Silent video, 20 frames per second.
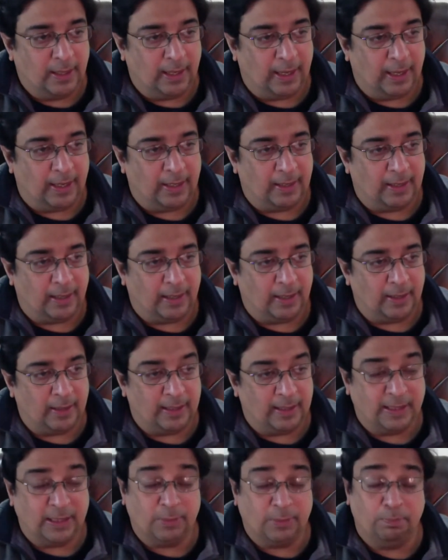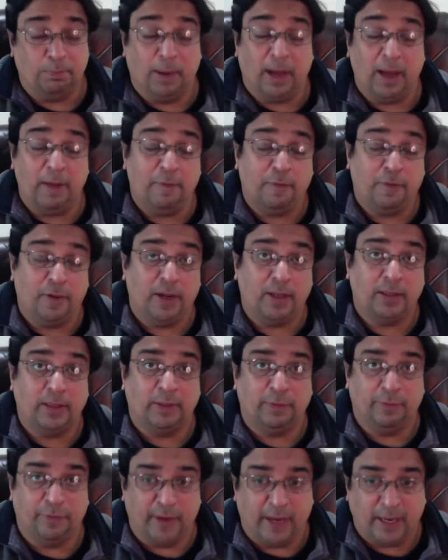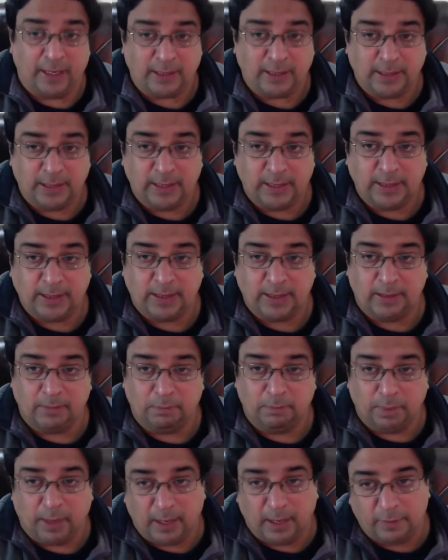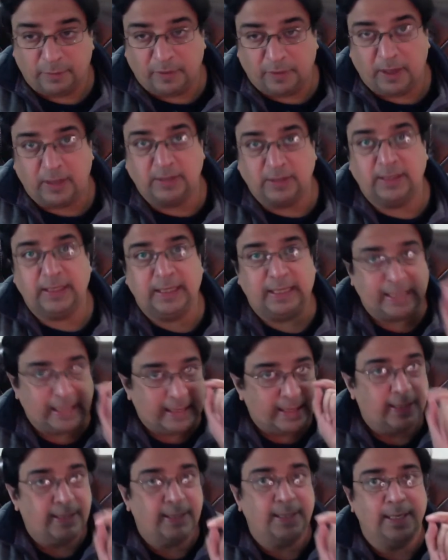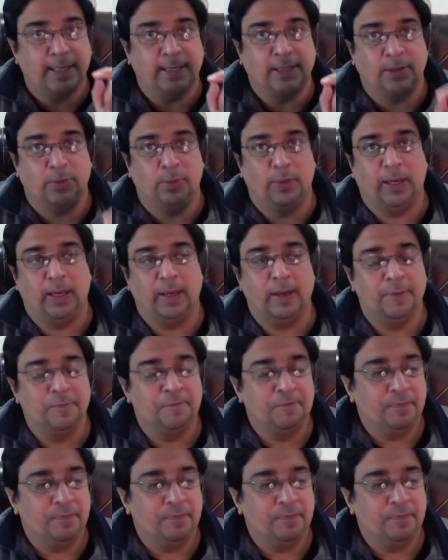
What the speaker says: and it's by far the fastest and by far the easiest way